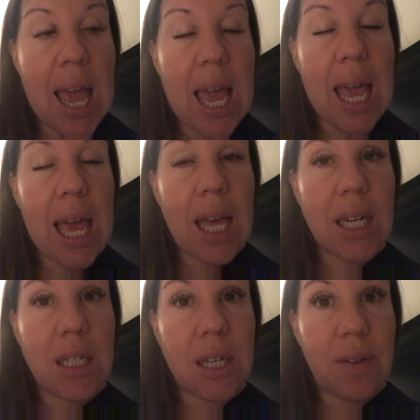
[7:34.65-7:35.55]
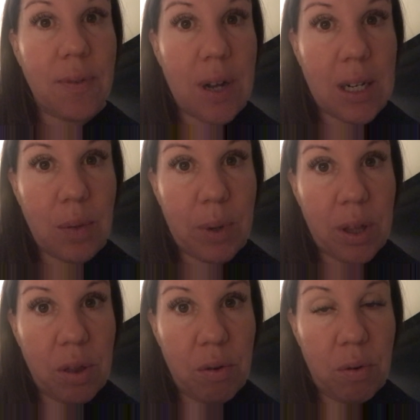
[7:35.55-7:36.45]
and I finally went
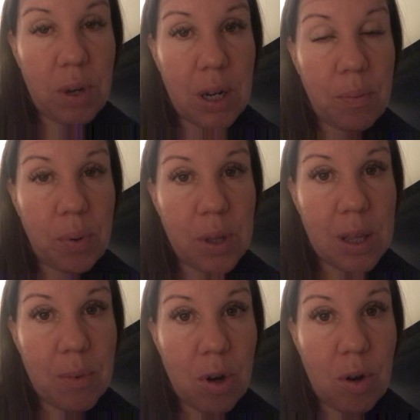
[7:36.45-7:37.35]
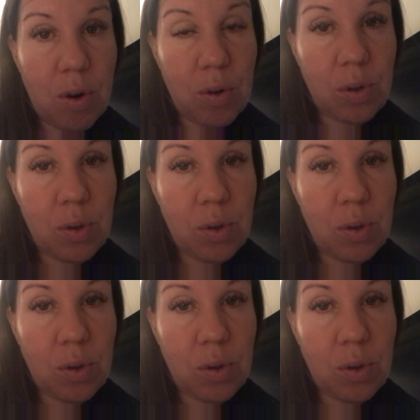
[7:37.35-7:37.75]
through it and put them all,